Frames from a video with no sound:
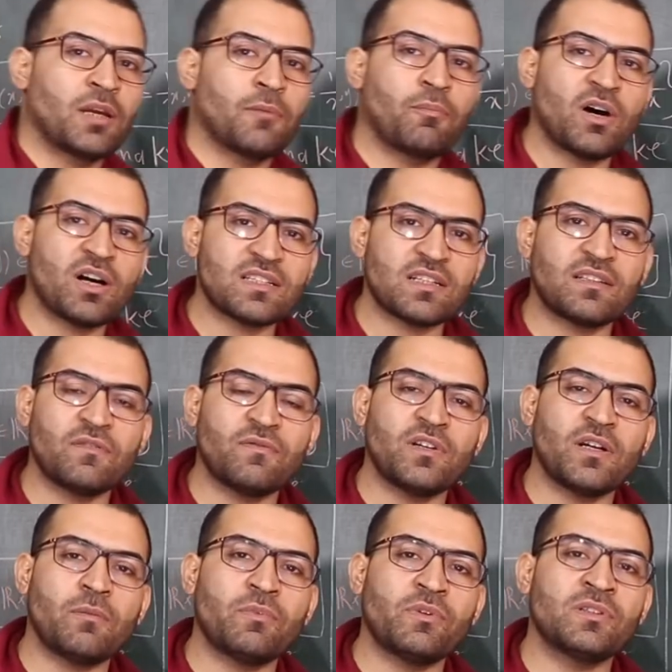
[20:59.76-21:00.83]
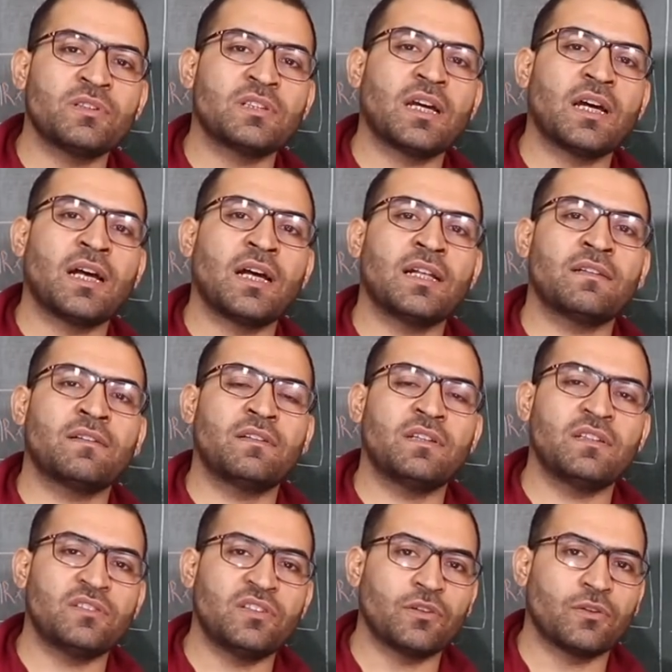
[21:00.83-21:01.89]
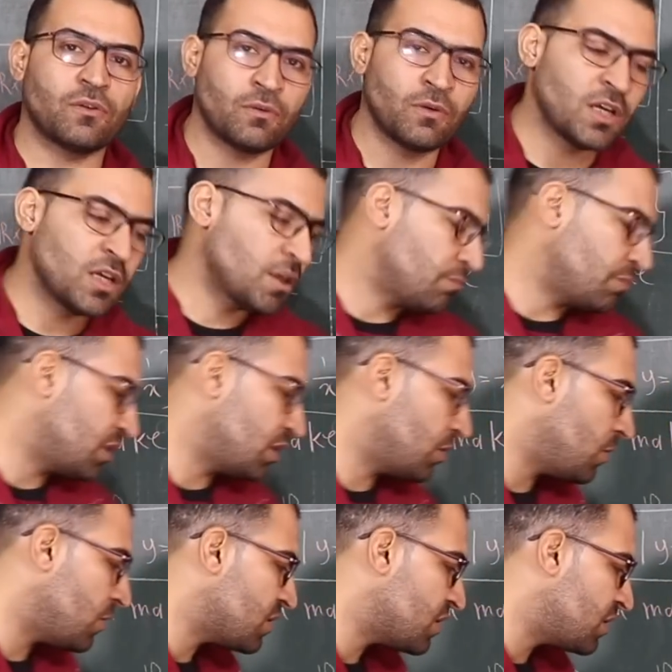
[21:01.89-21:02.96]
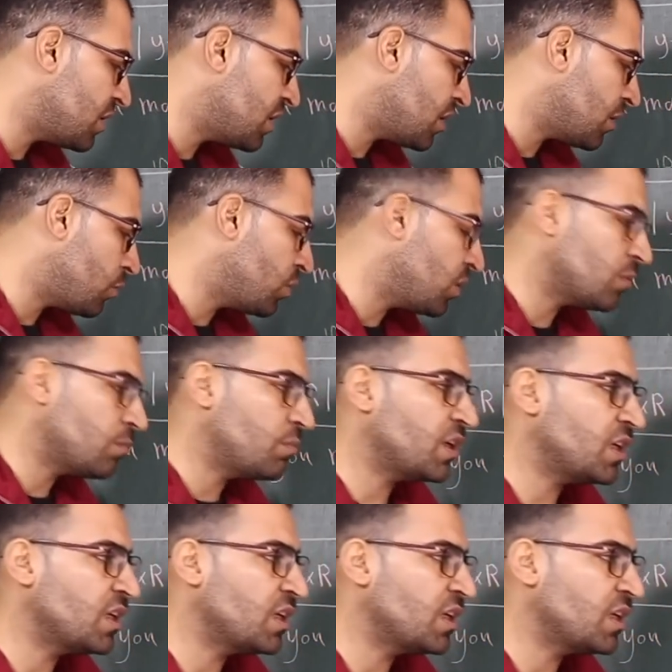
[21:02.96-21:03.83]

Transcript: positive numbers and the 0, because there will be